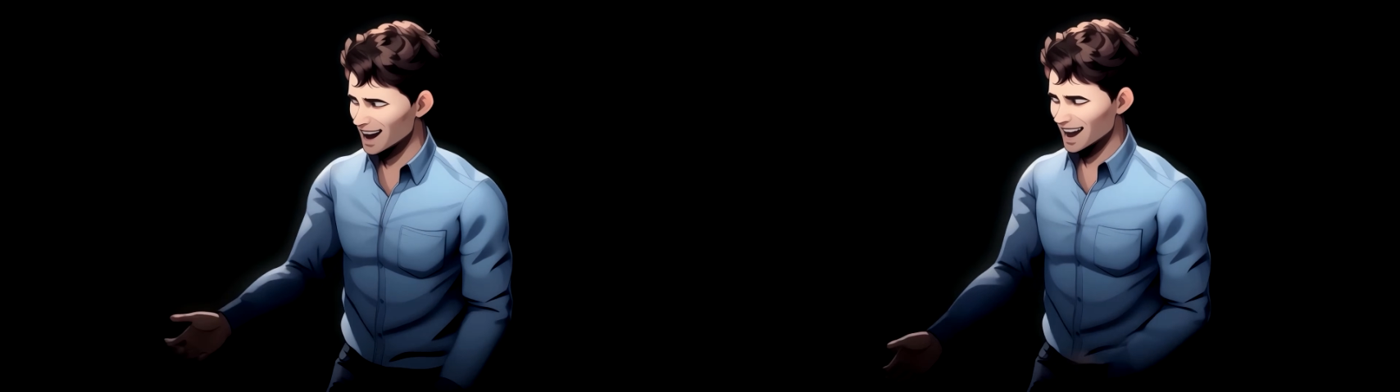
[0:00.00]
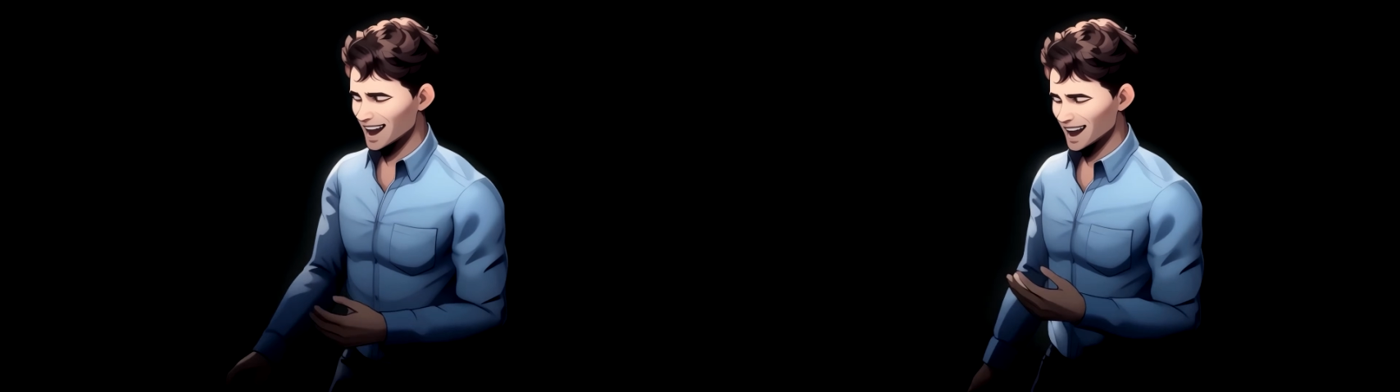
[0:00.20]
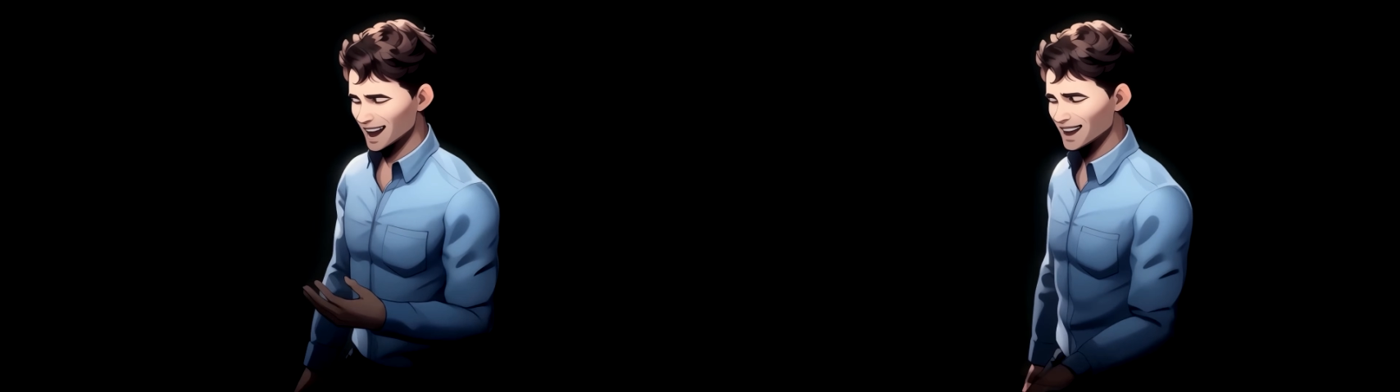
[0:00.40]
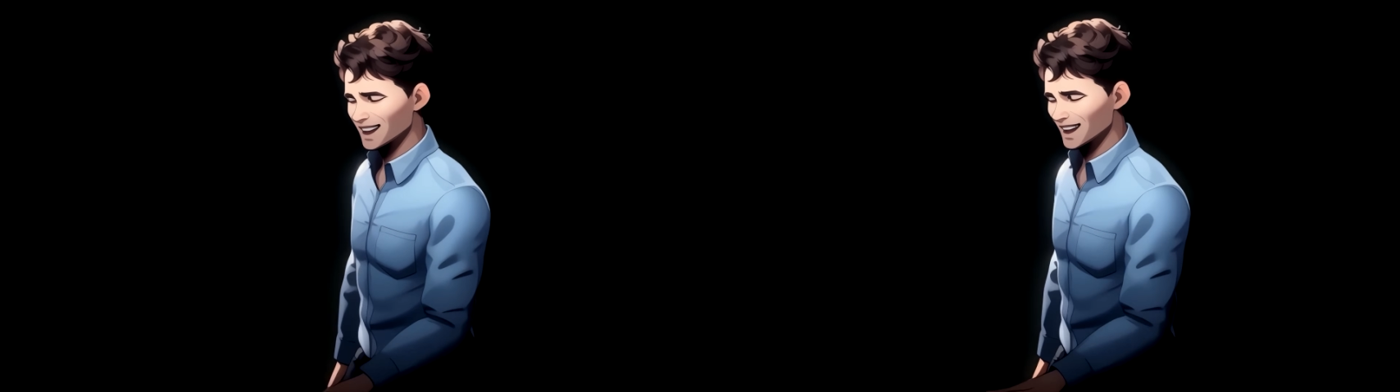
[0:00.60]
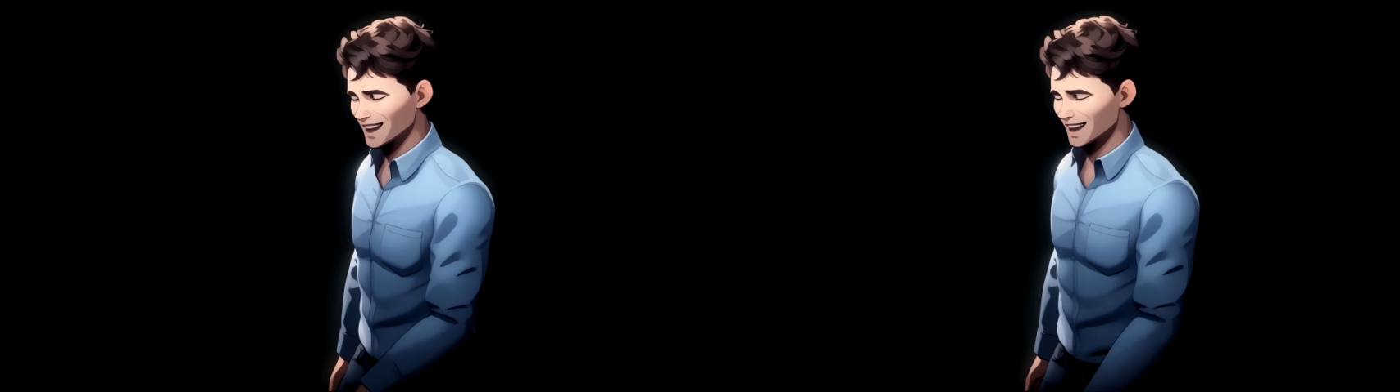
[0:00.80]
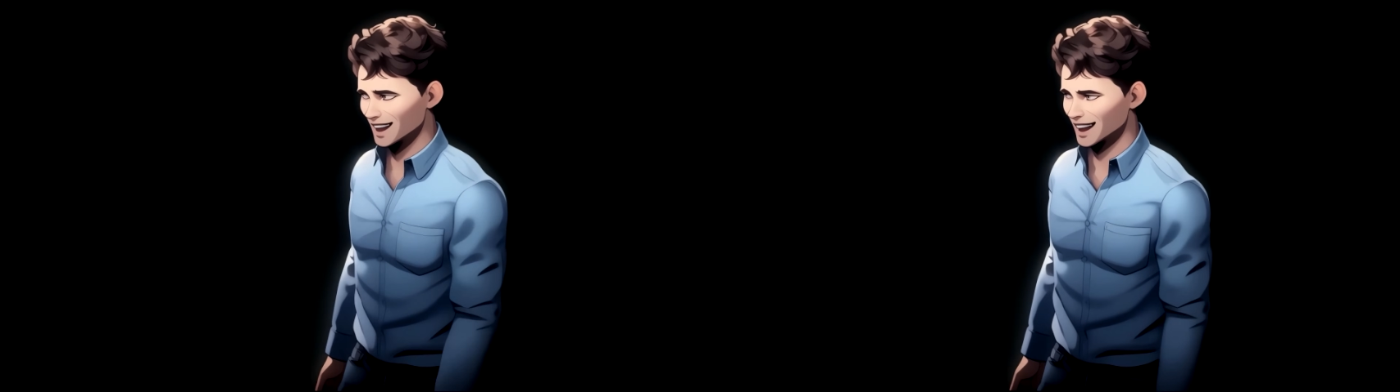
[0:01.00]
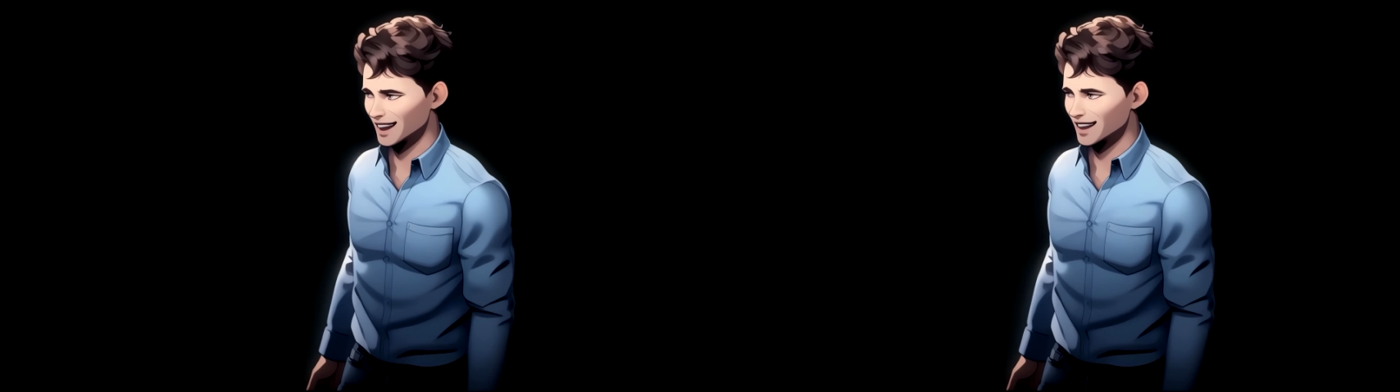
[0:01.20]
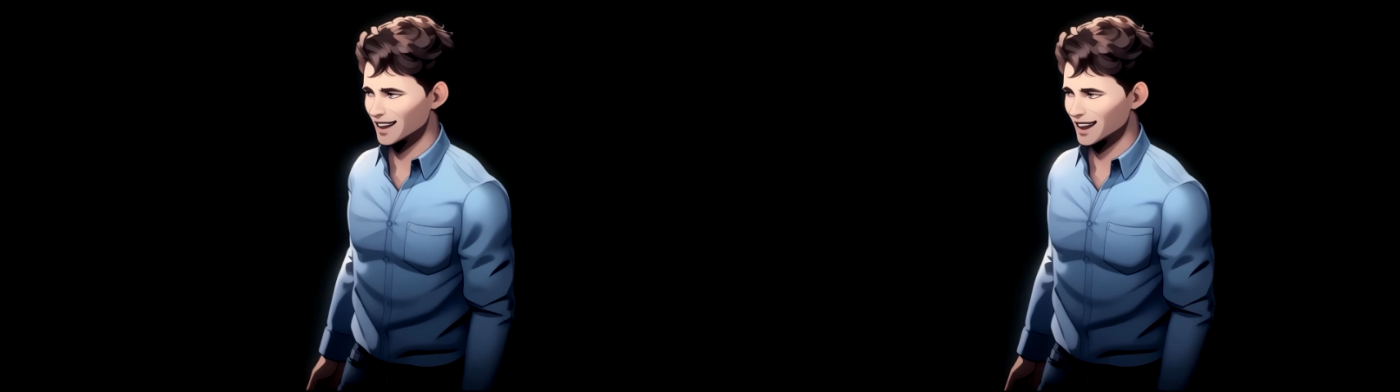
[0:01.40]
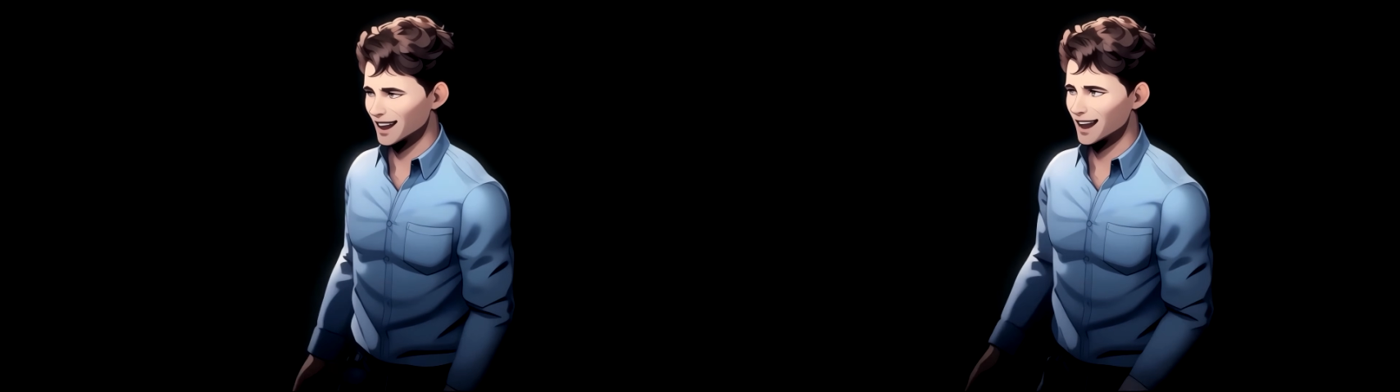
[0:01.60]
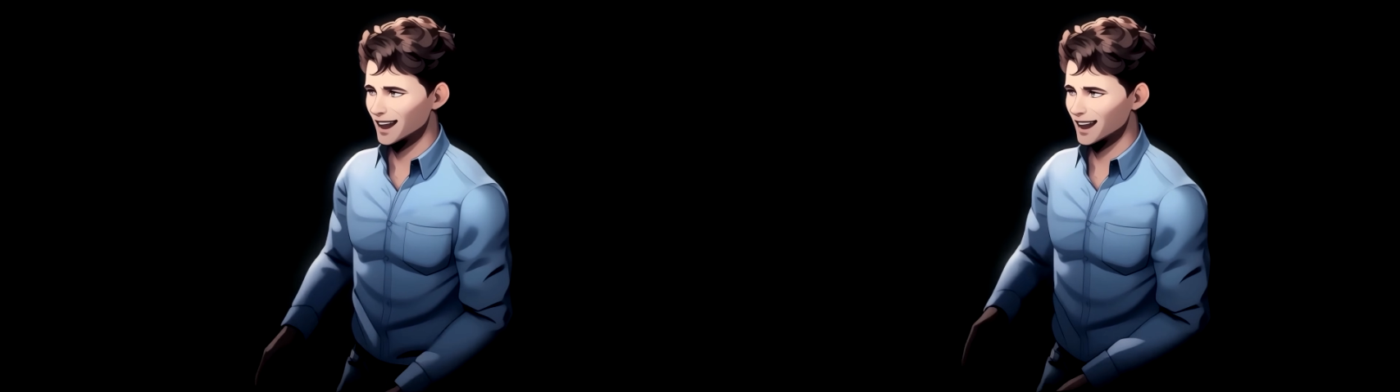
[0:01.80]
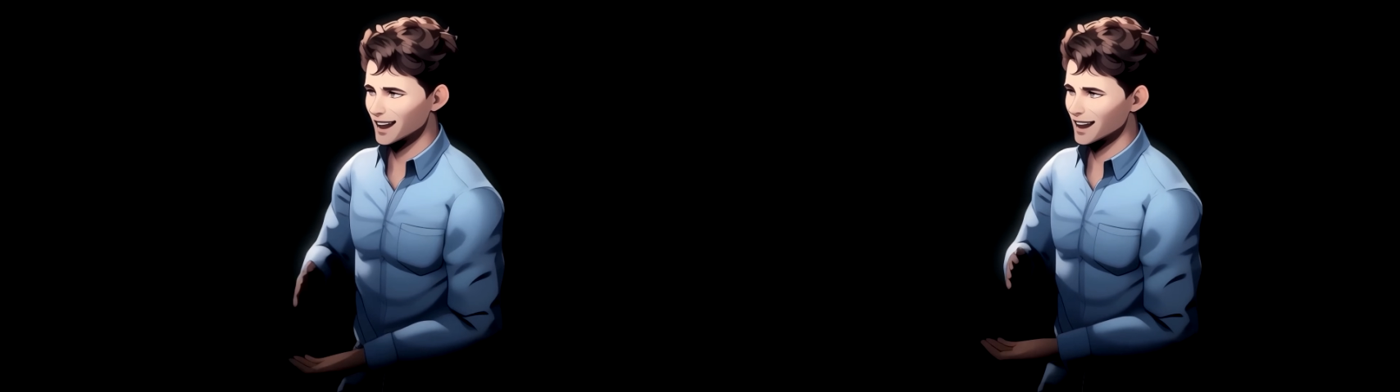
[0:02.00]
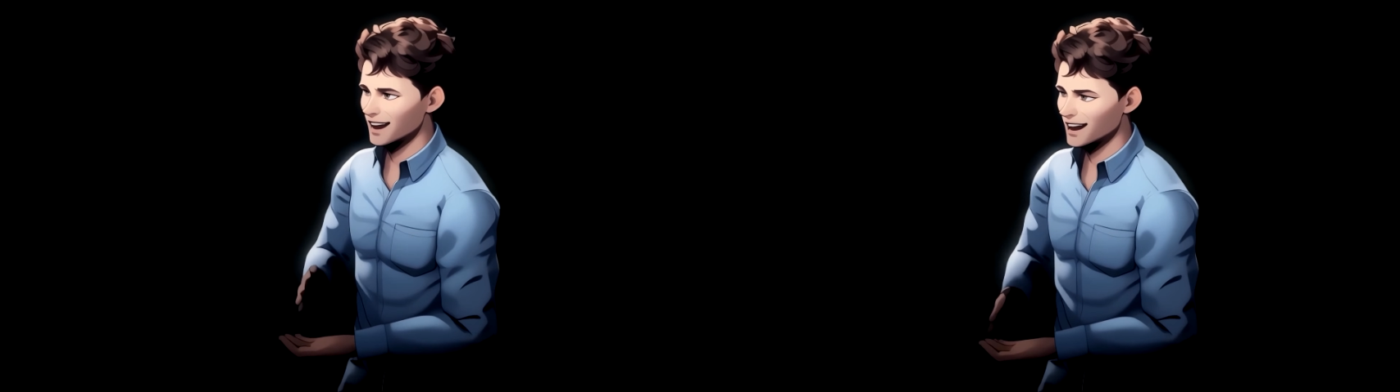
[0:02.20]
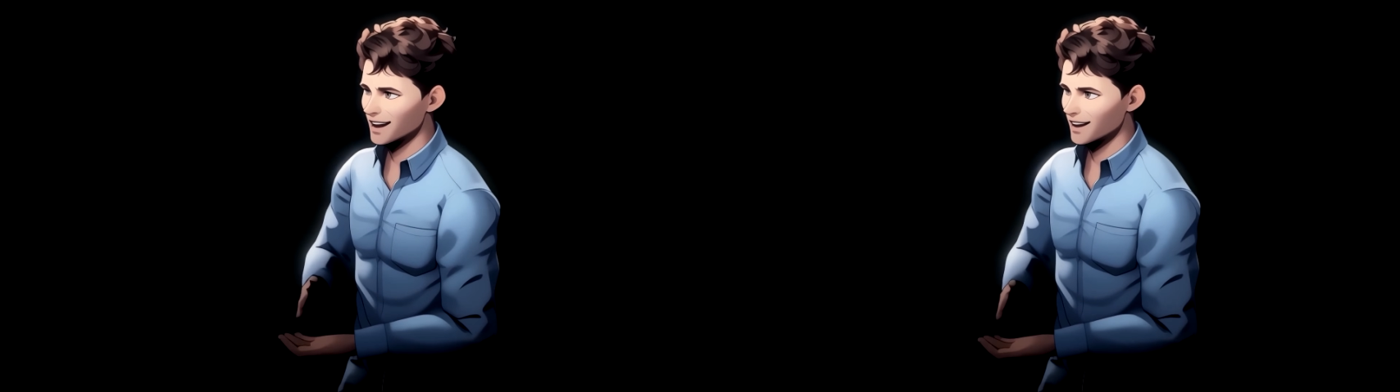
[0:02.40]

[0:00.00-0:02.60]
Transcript: Yeah, it's it's fire it's fireworks.